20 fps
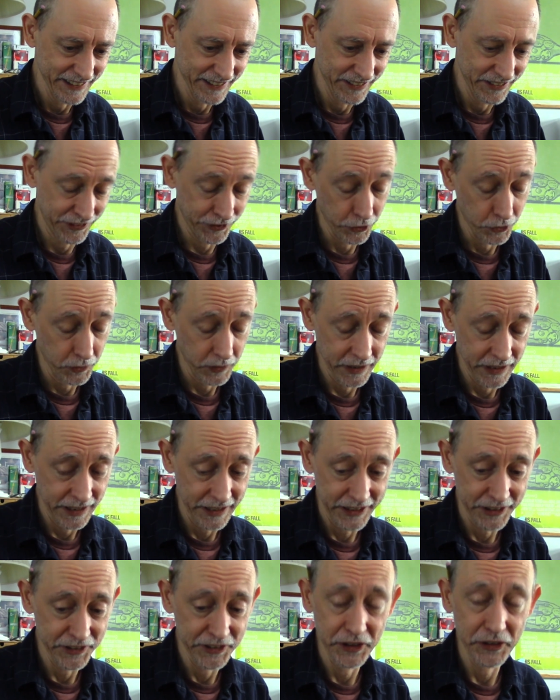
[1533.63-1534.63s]
So
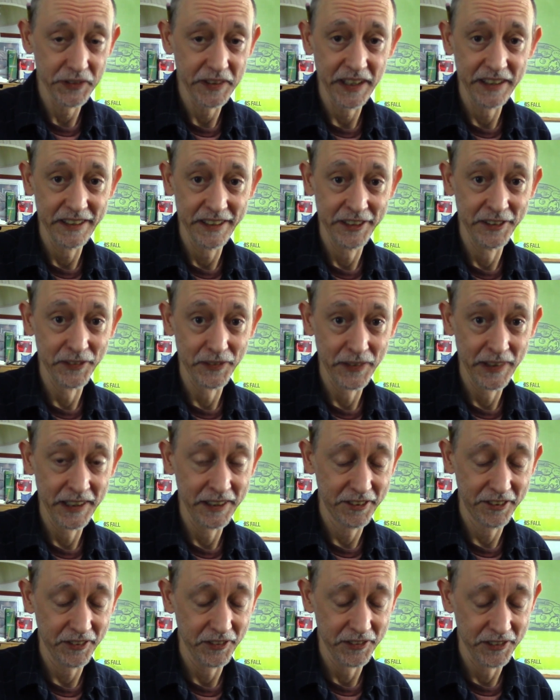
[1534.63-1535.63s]
you'll note that didn't
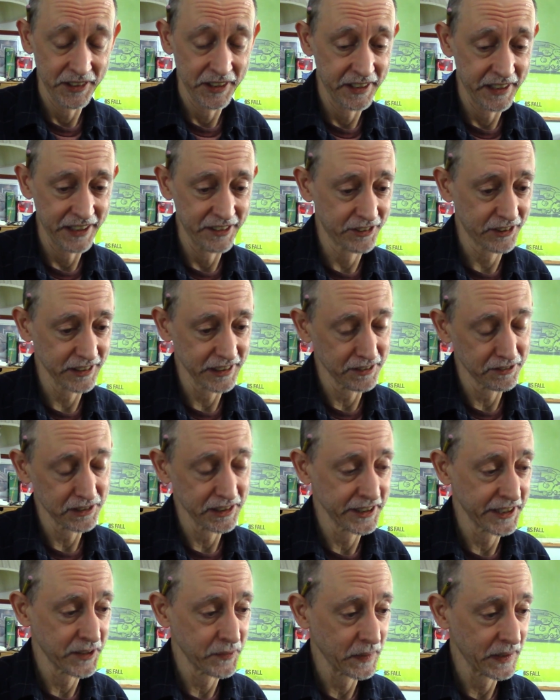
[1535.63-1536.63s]
range the danger
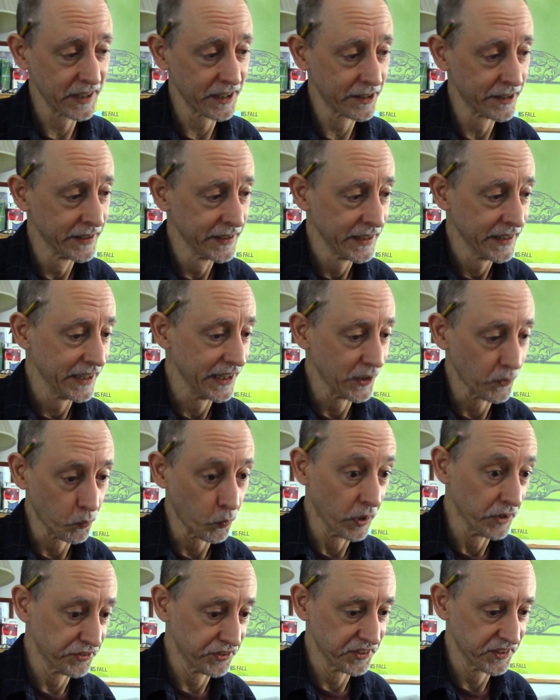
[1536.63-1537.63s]
level anywhere. It
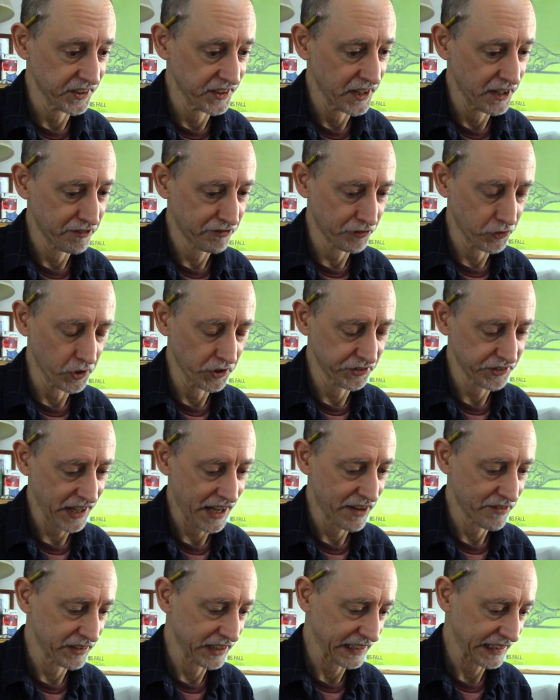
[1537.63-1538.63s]
wasn't enough for us to
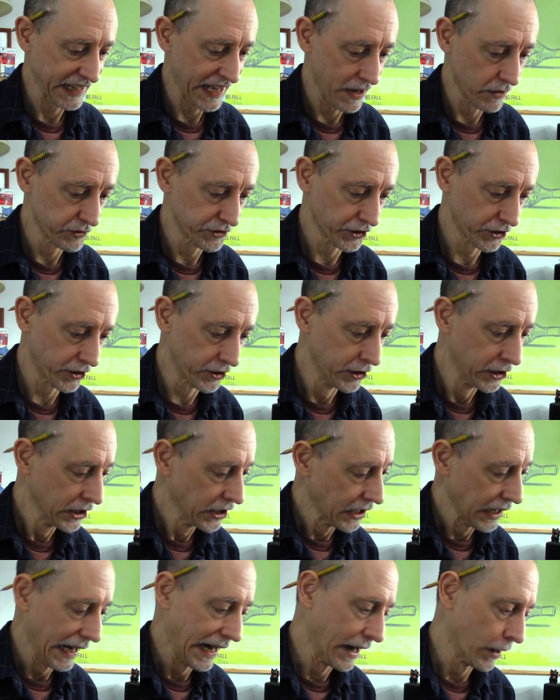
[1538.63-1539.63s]
have an encounter.
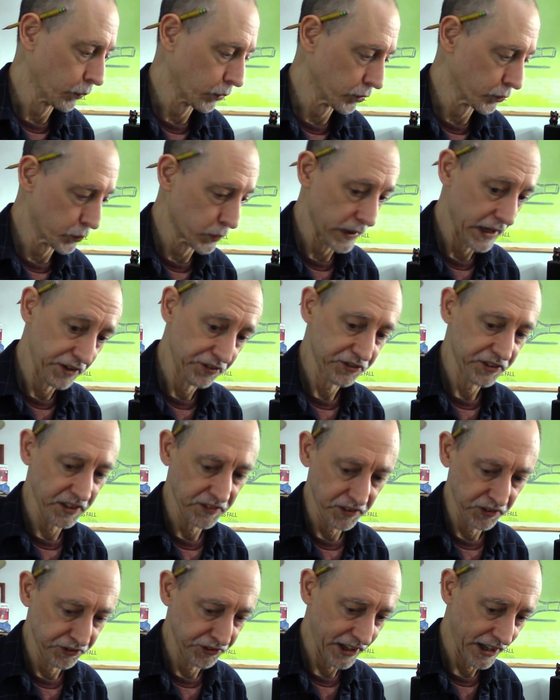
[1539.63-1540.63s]
Our rest
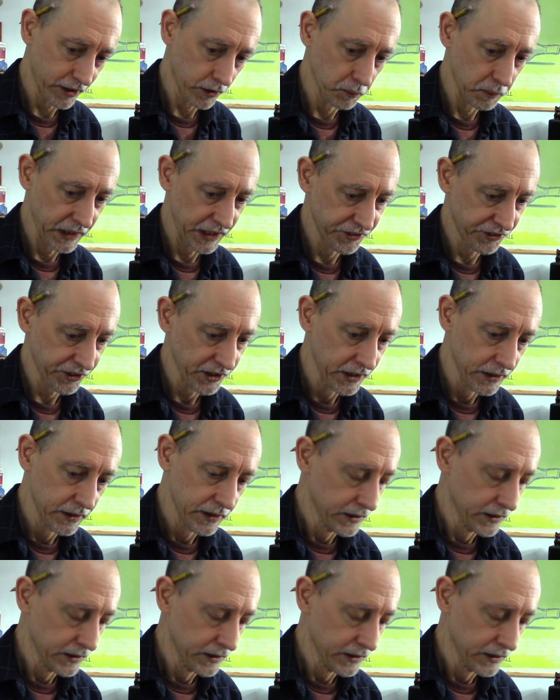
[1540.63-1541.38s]
at the settlement.